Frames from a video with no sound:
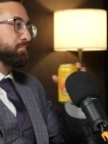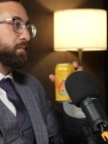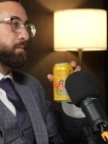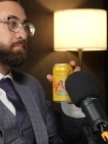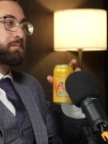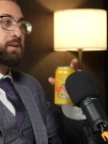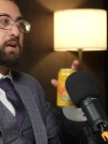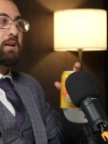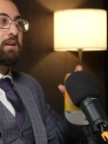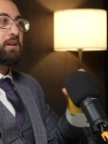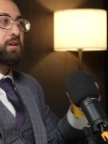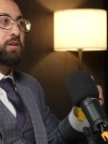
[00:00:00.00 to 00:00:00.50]
I'm
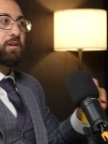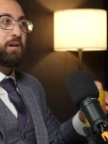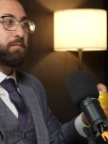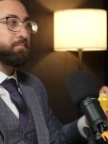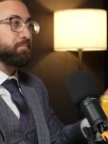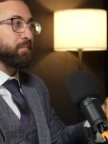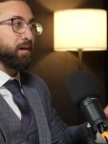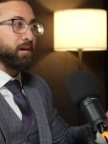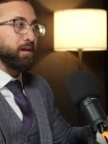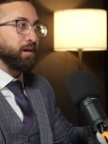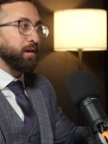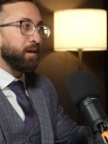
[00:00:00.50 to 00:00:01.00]
telling you,
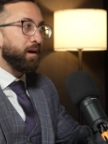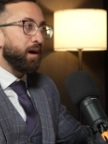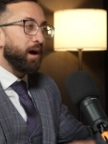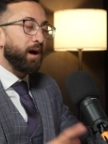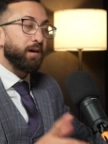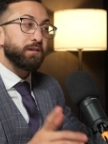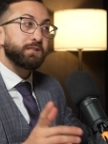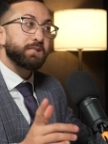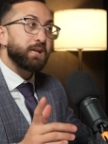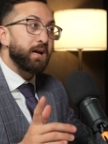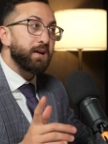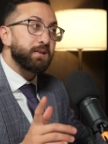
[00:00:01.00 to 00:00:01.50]
I'm, I, I
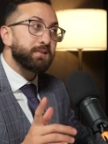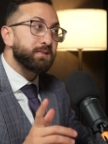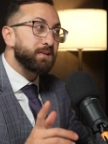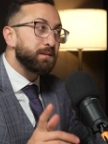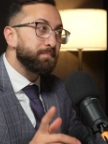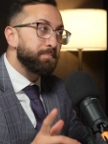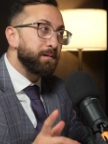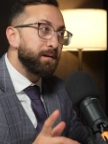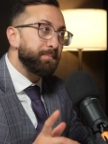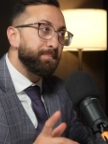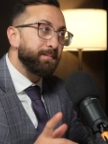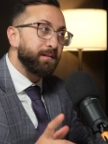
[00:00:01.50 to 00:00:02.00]
was asking
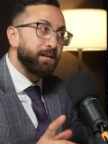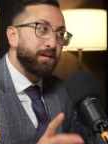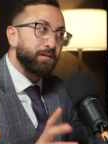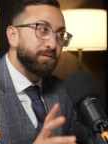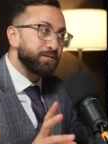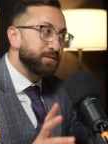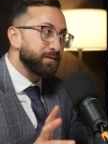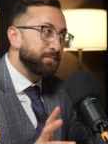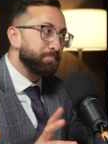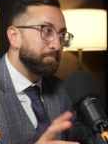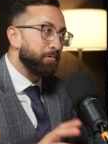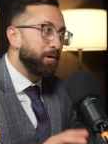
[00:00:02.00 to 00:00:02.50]
people and I was
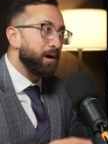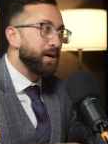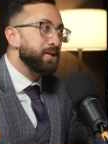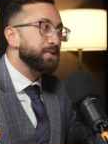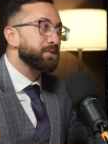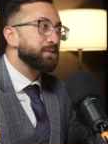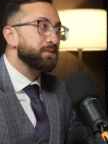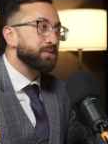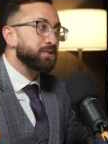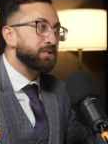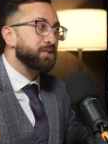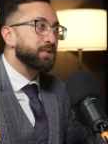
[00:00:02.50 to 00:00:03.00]
surprised.
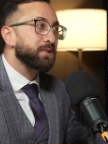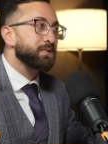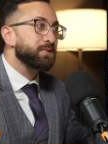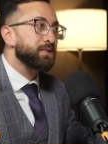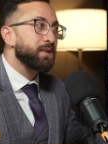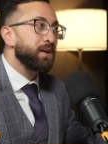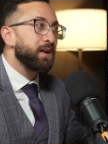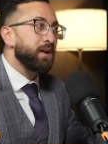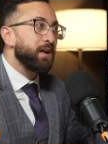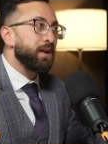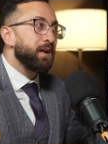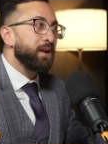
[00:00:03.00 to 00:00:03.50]
It's just
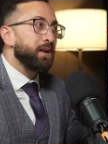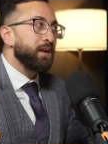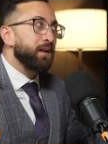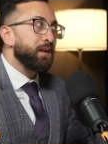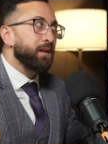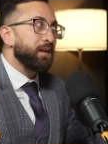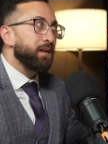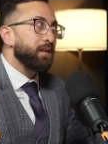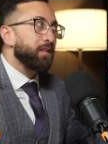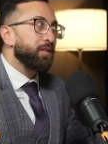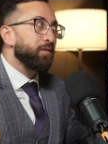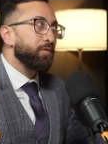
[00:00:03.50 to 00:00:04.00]

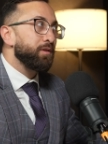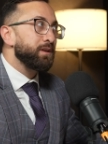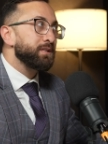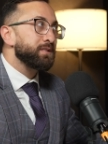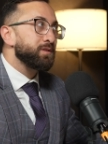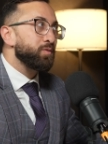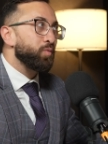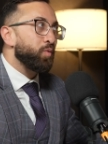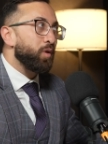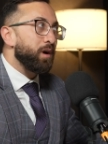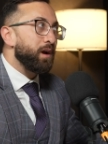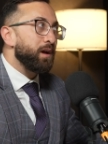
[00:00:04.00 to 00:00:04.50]
the
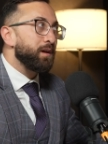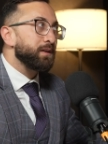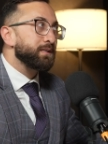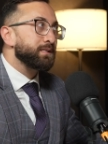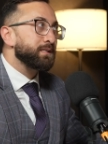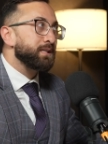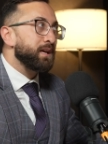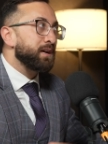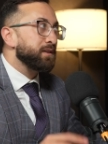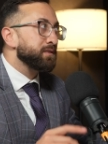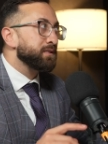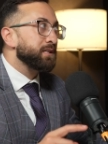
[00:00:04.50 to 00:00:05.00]
reason why it
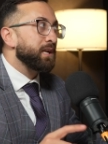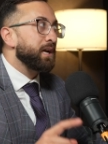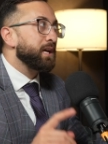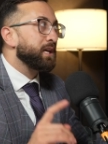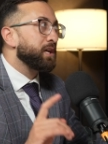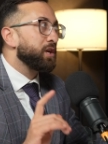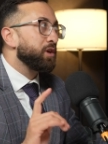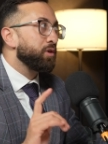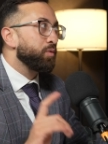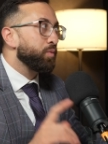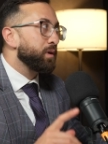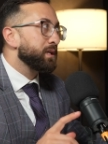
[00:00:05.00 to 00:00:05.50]
sounds like
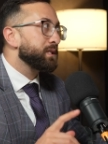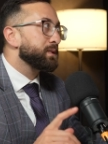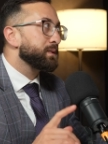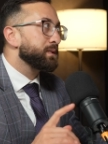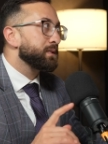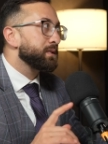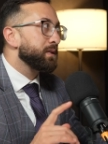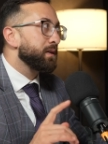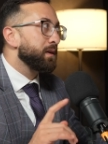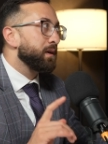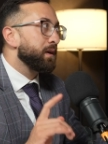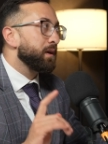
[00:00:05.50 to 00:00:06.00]

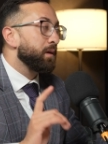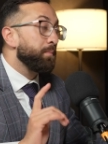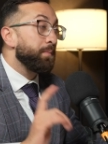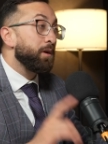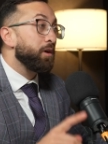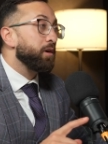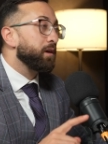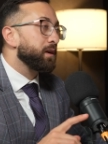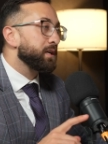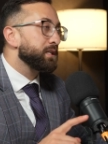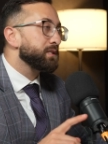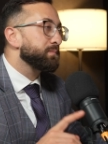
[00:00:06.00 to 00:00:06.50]
U.S.
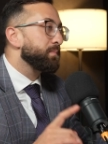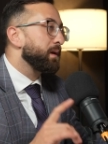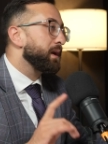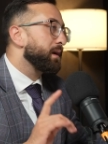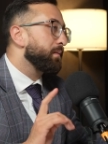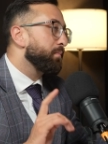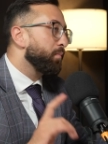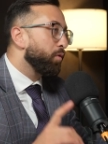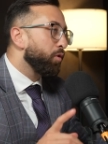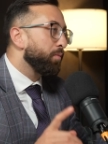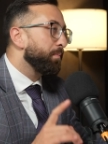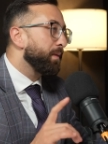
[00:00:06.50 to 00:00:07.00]
Americans make
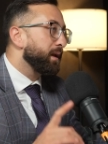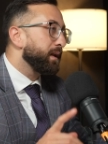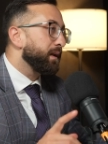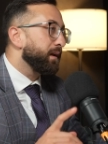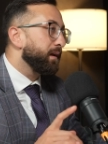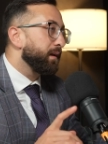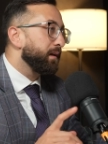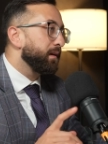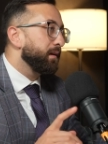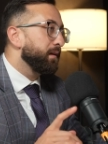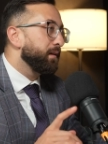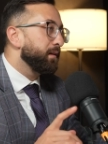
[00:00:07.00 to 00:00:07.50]
more
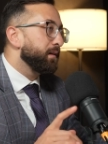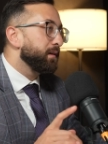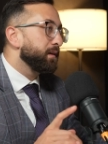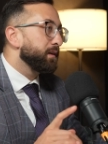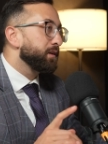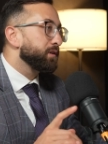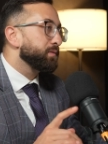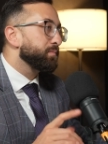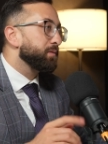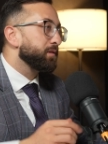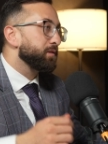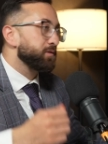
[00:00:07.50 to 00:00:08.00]
money
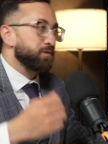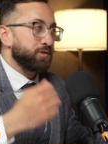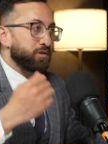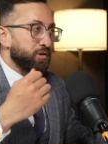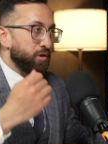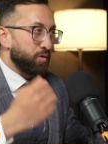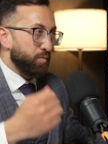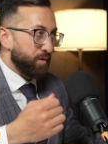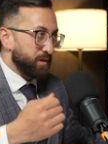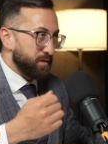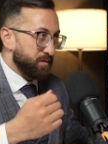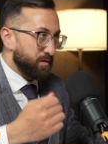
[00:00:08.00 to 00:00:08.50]
is because it's
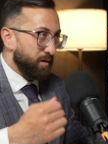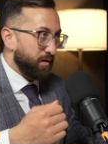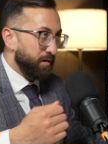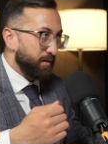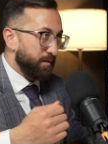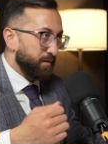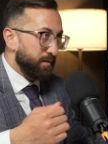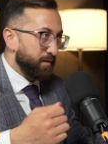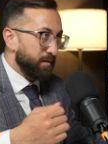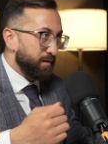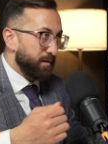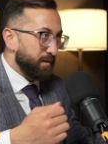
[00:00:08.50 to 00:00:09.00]
U.S.
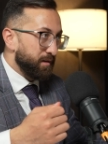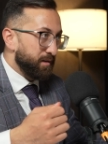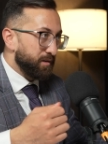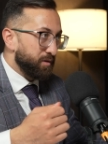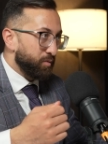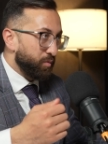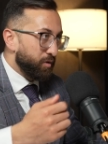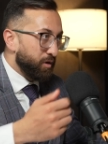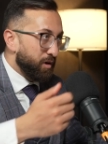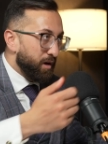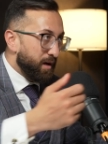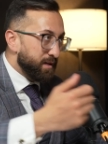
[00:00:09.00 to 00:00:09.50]
dollar.
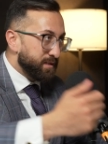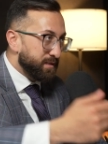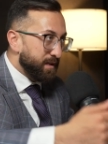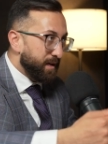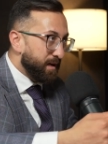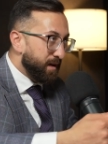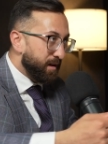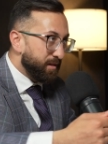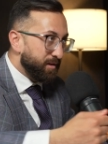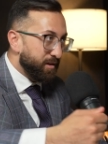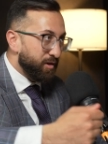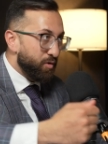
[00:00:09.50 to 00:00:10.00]
When you guys
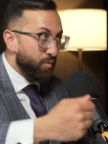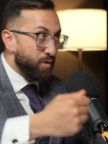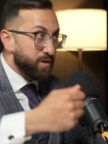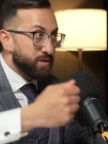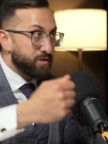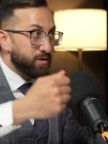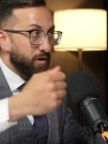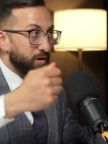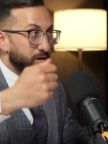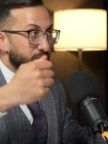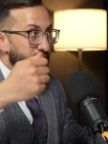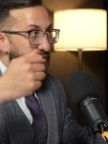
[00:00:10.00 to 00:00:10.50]
take out the U.S.
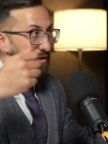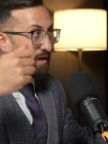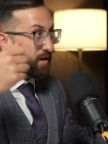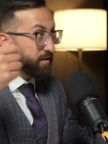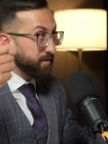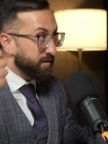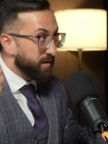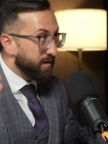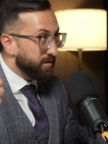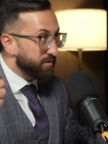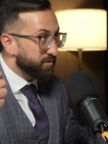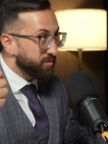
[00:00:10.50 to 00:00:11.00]
dollar into other
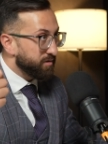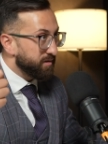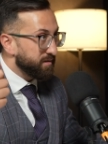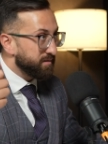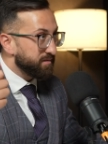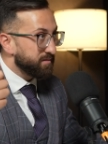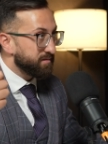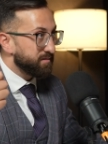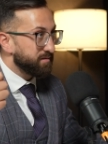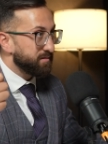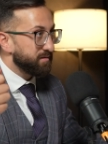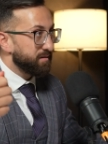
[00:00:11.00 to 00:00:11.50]

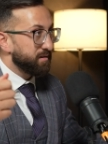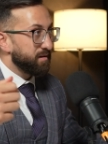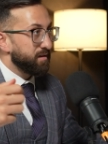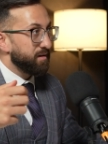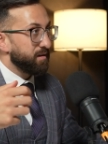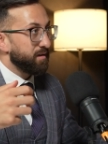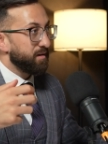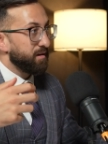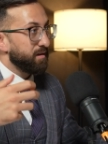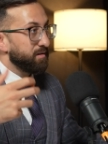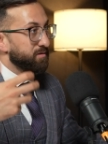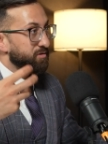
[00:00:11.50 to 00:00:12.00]
countries,
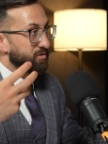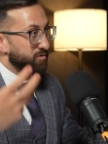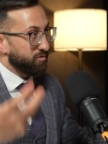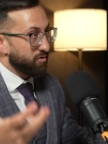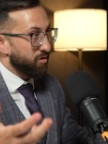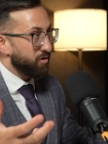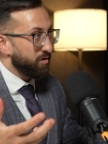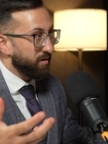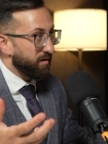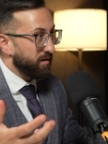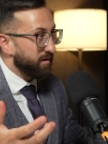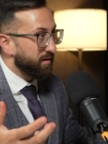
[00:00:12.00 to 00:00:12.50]
it's
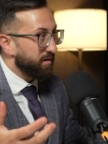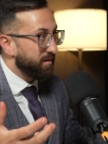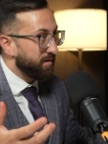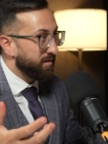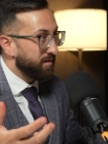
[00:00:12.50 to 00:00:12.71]
stronger.